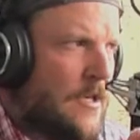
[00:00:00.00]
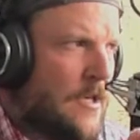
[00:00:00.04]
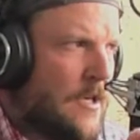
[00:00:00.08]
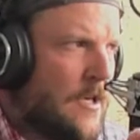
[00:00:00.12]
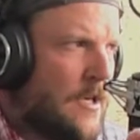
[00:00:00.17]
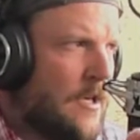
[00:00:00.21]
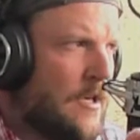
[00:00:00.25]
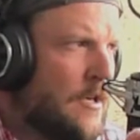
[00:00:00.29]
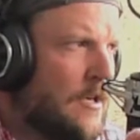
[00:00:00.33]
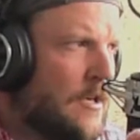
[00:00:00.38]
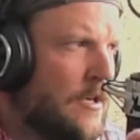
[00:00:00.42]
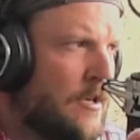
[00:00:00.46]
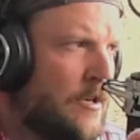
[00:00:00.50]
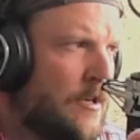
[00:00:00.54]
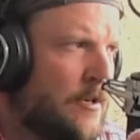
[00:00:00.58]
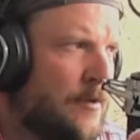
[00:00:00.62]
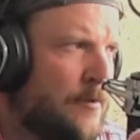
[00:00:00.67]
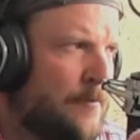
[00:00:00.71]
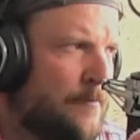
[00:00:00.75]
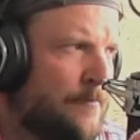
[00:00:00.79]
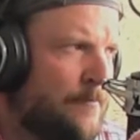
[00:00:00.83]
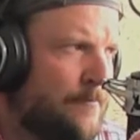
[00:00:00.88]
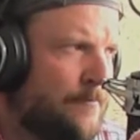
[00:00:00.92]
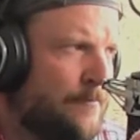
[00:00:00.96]

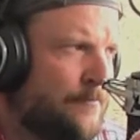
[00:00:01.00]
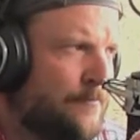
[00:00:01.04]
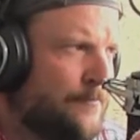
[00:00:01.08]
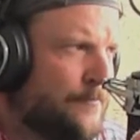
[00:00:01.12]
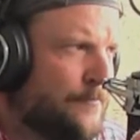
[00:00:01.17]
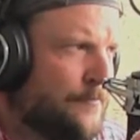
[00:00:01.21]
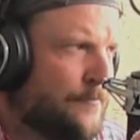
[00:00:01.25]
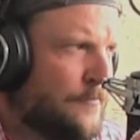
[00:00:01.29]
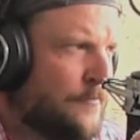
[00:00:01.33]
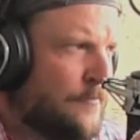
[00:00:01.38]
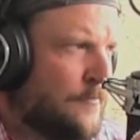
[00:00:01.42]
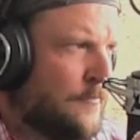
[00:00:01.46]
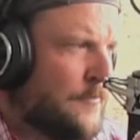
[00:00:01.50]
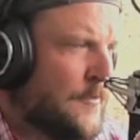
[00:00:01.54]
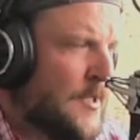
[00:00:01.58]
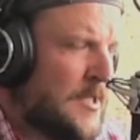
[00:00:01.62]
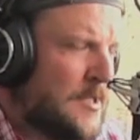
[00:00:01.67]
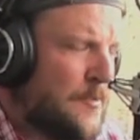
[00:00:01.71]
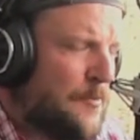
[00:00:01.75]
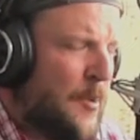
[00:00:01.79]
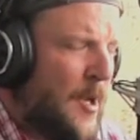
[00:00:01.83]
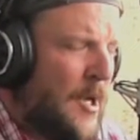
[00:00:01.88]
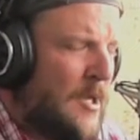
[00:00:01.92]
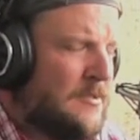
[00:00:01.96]
Um,
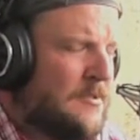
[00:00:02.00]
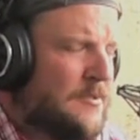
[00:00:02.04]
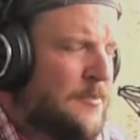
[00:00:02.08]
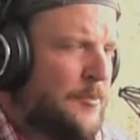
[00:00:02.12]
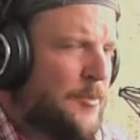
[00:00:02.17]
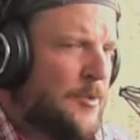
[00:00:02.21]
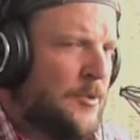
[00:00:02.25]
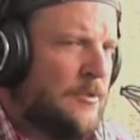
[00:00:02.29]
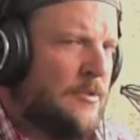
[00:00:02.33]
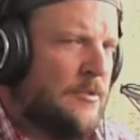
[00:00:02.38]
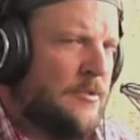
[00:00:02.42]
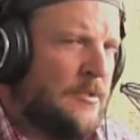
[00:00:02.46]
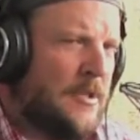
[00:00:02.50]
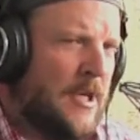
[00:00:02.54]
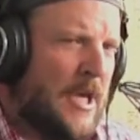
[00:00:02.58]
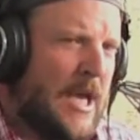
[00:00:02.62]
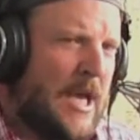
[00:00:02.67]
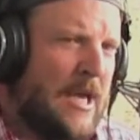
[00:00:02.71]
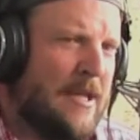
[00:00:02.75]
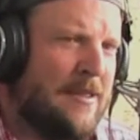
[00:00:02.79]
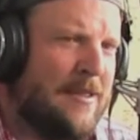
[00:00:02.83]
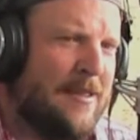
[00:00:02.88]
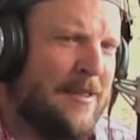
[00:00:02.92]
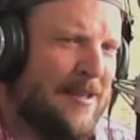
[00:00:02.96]
it's possible.
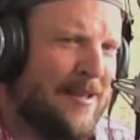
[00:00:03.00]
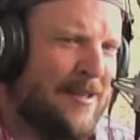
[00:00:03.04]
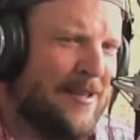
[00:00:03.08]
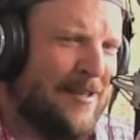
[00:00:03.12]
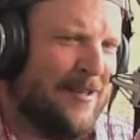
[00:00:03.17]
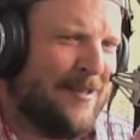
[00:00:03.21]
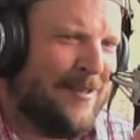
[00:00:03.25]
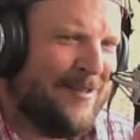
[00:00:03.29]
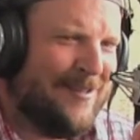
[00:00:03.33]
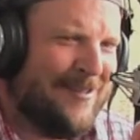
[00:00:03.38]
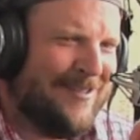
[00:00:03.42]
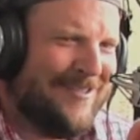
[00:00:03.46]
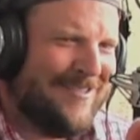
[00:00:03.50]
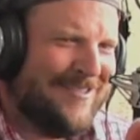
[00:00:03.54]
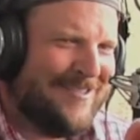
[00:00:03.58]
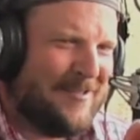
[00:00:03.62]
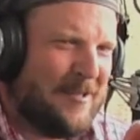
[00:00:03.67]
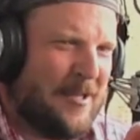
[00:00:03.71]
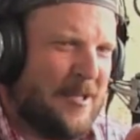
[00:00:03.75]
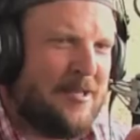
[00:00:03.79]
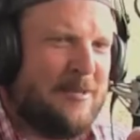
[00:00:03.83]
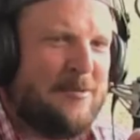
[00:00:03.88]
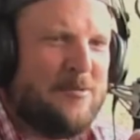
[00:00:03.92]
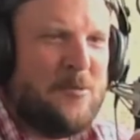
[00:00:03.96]
I think
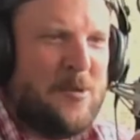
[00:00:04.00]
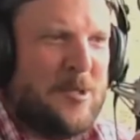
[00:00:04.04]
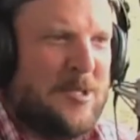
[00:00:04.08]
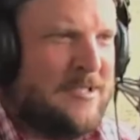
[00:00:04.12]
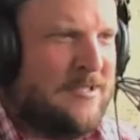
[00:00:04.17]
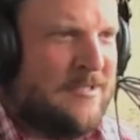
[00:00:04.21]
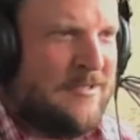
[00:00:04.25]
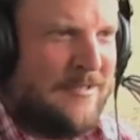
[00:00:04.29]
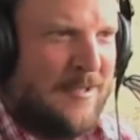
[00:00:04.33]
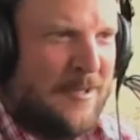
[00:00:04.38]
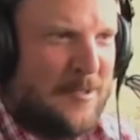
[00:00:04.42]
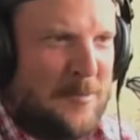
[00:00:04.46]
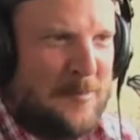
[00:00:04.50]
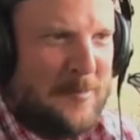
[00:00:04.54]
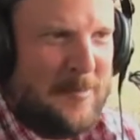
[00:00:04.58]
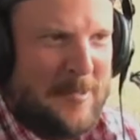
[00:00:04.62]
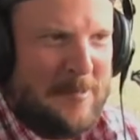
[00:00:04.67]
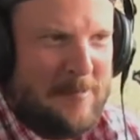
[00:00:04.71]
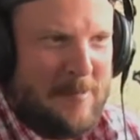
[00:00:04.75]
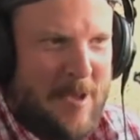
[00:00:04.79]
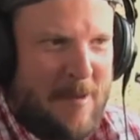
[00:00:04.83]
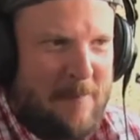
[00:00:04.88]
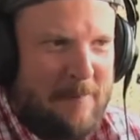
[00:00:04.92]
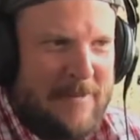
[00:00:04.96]
I don't want this all to be
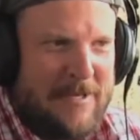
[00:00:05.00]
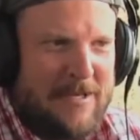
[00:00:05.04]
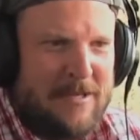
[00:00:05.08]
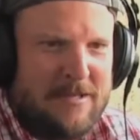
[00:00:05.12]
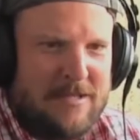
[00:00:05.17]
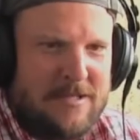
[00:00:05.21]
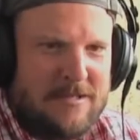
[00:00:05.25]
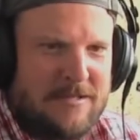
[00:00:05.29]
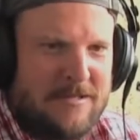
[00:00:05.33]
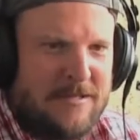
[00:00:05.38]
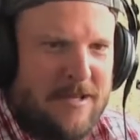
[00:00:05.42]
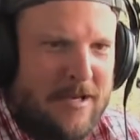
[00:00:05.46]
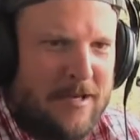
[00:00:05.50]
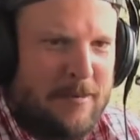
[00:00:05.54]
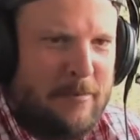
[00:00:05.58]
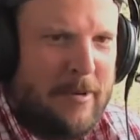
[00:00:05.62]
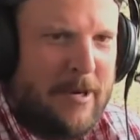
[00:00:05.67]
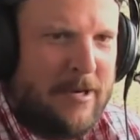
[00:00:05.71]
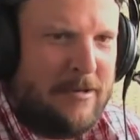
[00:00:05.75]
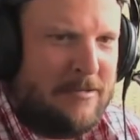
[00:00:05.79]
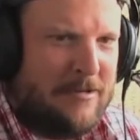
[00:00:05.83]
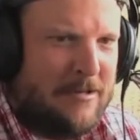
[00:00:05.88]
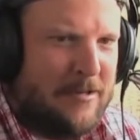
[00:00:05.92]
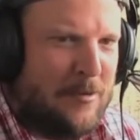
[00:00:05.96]
about me. Let's talk
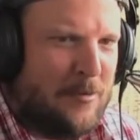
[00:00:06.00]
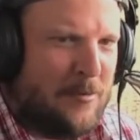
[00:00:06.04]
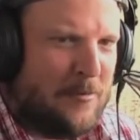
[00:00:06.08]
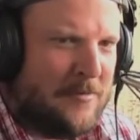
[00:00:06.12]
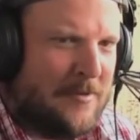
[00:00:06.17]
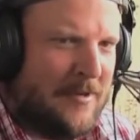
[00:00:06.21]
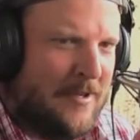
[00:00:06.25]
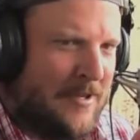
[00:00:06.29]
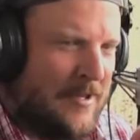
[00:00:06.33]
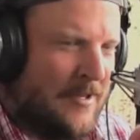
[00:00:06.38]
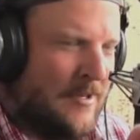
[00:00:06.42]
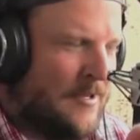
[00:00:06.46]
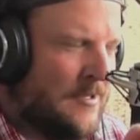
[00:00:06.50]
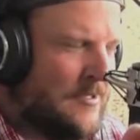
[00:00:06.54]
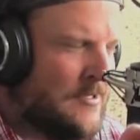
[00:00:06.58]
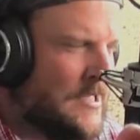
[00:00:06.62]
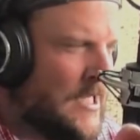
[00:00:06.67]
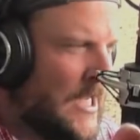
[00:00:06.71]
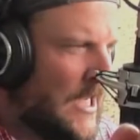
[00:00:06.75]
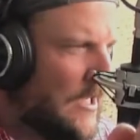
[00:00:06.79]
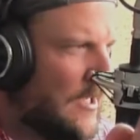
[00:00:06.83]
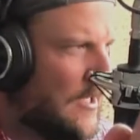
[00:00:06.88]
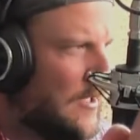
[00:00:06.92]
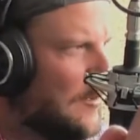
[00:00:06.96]
about you in a
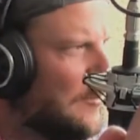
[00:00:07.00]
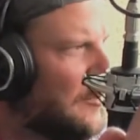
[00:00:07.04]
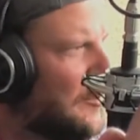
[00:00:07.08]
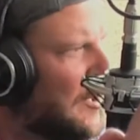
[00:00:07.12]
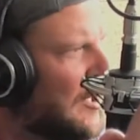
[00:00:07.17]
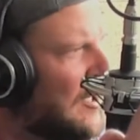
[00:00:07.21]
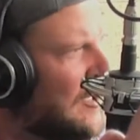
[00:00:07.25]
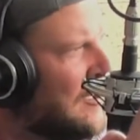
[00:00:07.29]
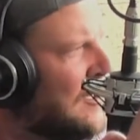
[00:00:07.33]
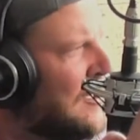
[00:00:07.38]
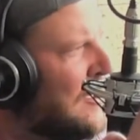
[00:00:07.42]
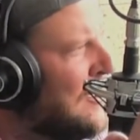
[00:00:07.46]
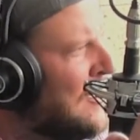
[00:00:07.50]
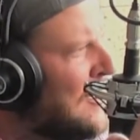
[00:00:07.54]
second, but